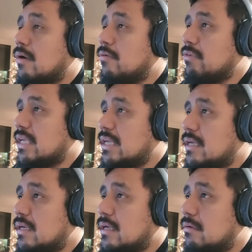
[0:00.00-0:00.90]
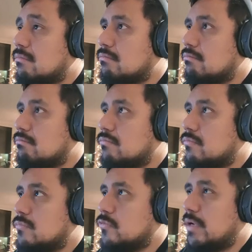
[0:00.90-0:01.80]
rigging,
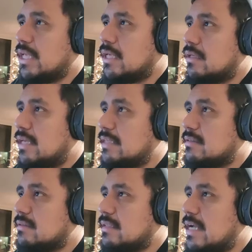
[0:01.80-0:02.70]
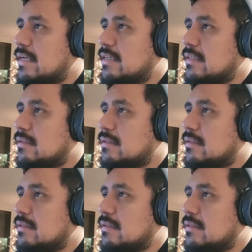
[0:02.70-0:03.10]
yes, Daniel,